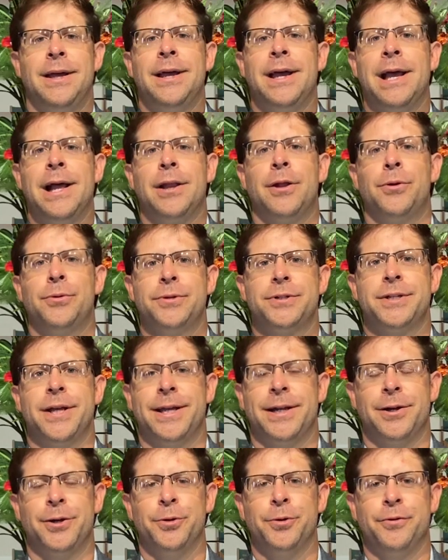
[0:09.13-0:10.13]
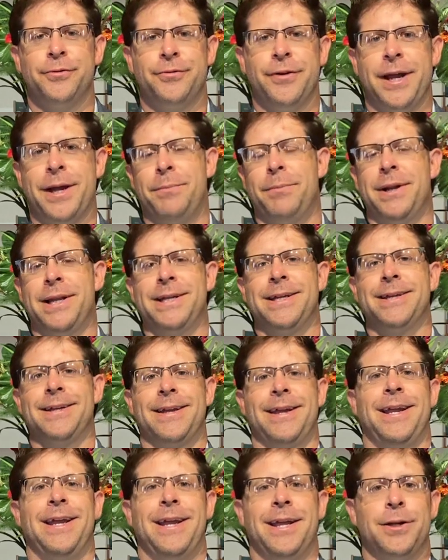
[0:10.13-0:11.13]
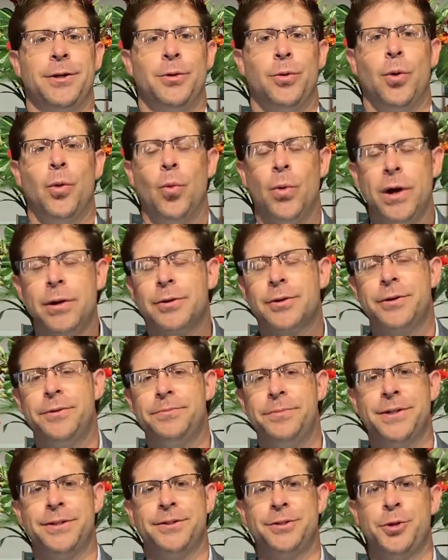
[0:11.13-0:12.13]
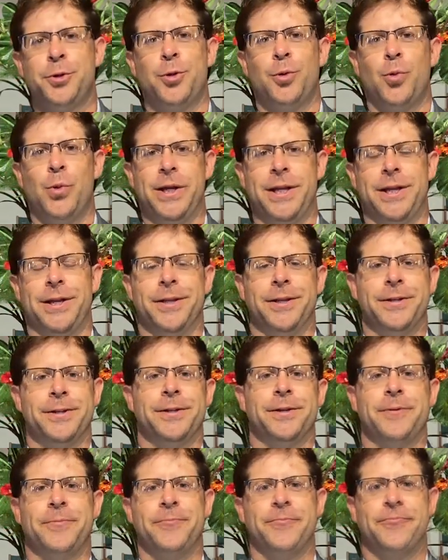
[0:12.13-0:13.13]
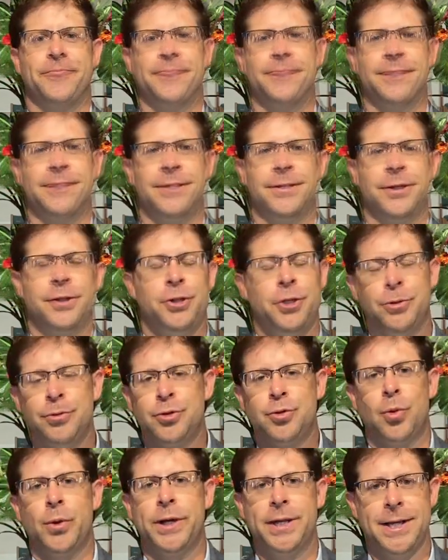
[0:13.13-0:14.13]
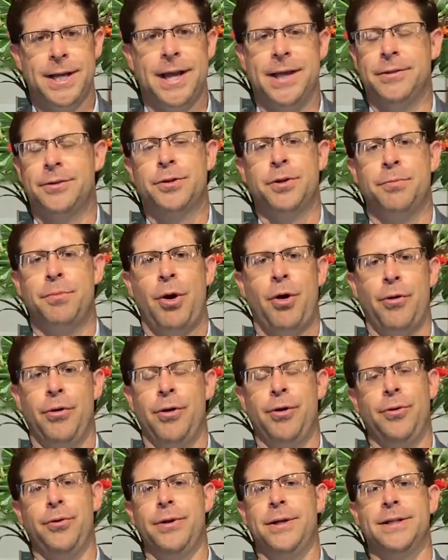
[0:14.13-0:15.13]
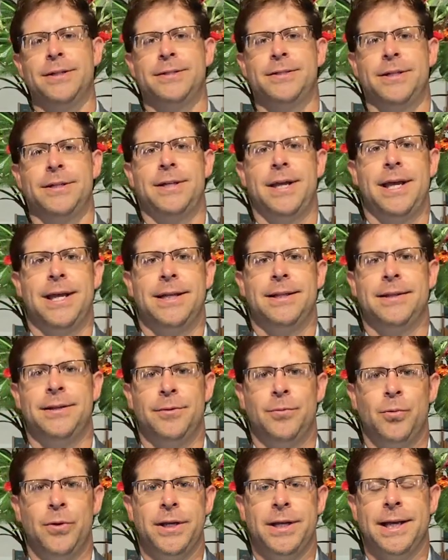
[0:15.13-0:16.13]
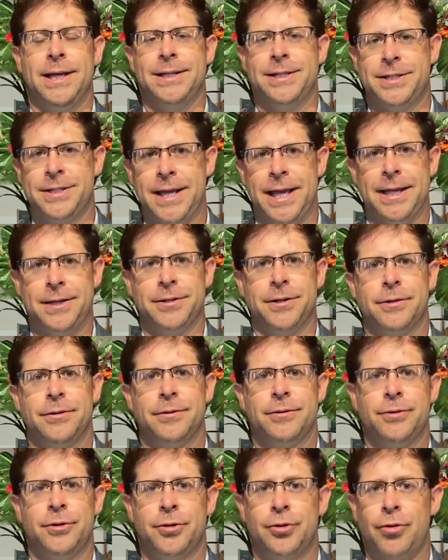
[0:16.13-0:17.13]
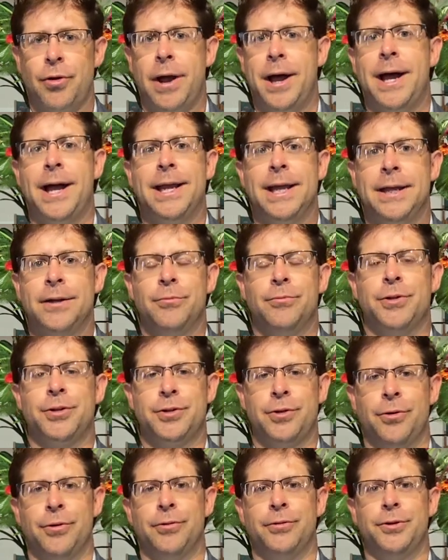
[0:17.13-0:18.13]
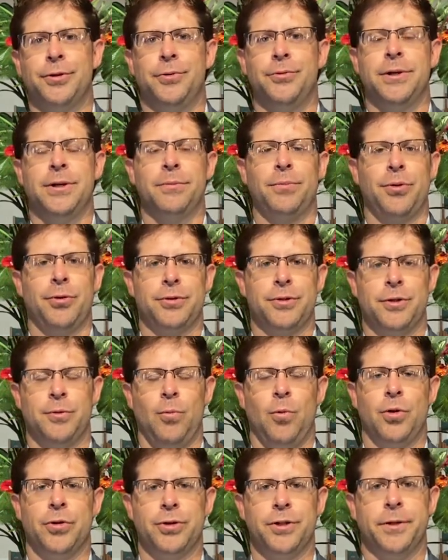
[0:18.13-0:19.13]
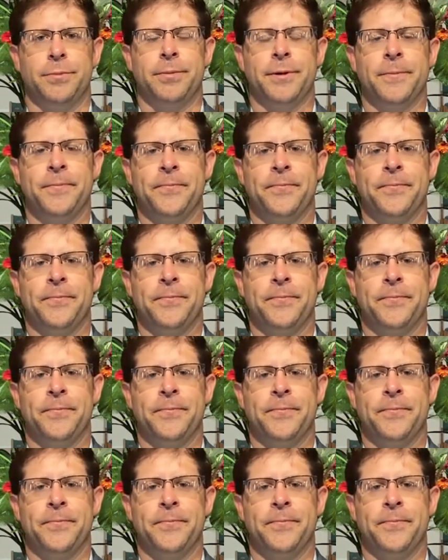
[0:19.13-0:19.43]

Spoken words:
Hello, St. Luke family, and welcome to the weekend. June 28th, tomorrow, is the date that we had set to try and return to in-person worship.